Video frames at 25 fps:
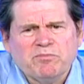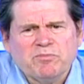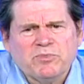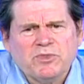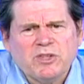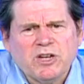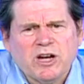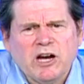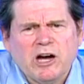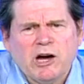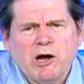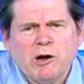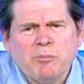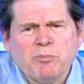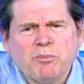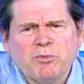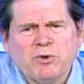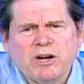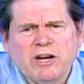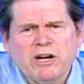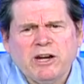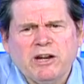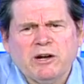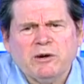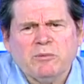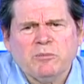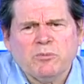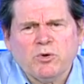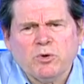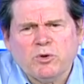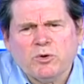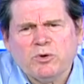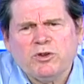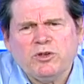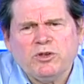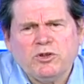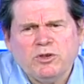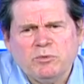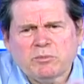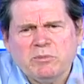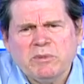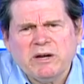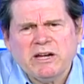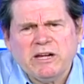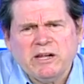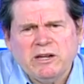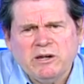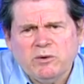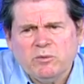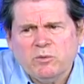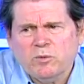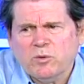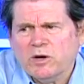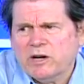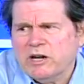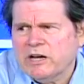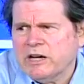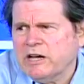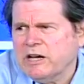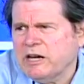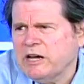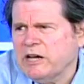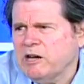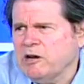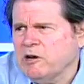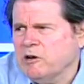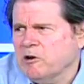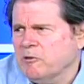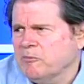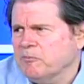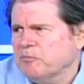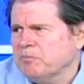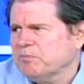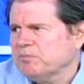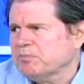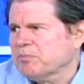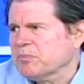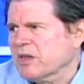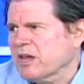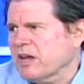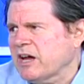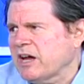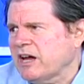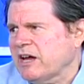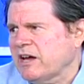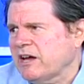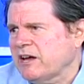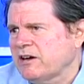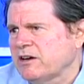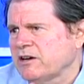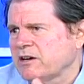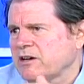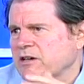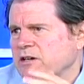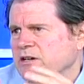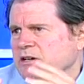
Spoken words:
to operate in a more humane way and